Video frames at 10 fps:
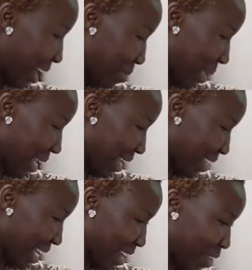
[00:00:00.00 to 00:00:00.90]
up
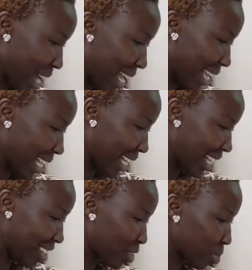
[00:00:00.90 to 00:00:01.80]
here now, I
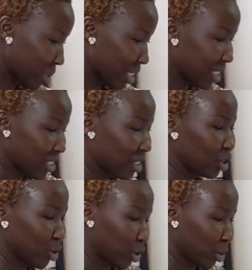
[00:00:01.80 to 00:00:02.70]
have Miss
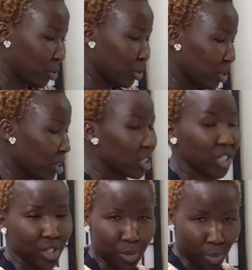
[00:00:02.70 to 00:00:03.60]
Joan
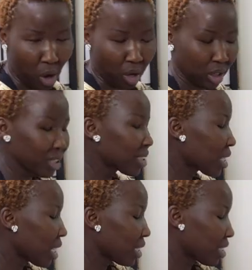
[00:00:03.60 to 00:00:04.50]

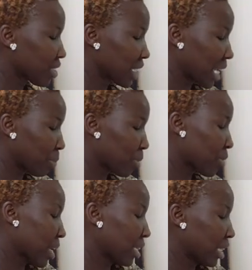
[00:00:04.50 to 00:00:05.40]
Smalls and
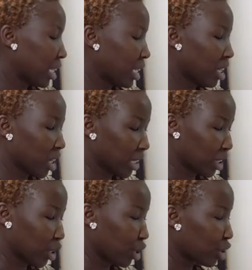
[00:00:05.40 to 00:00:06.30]
Schiaparelli
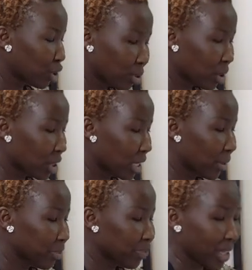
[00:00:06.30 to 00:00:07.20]
Haute Couture.
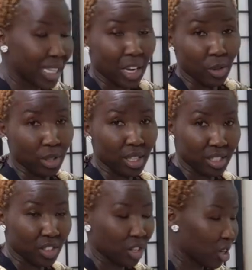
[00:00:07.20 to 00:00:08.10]
Now,
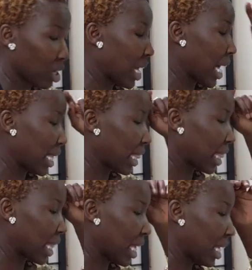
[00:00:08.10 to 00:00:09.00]
this girl, I
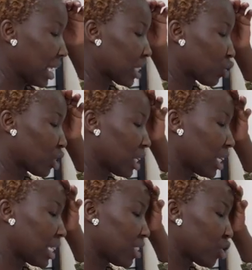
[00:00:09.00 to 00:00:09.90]
think
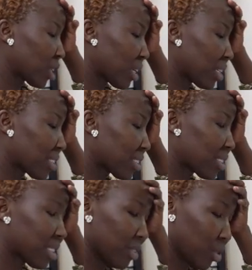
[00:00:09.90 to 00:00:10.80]
she
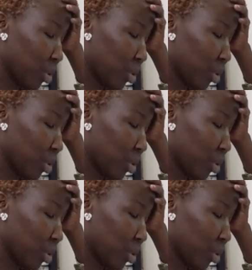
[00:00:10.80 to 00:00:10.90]
just,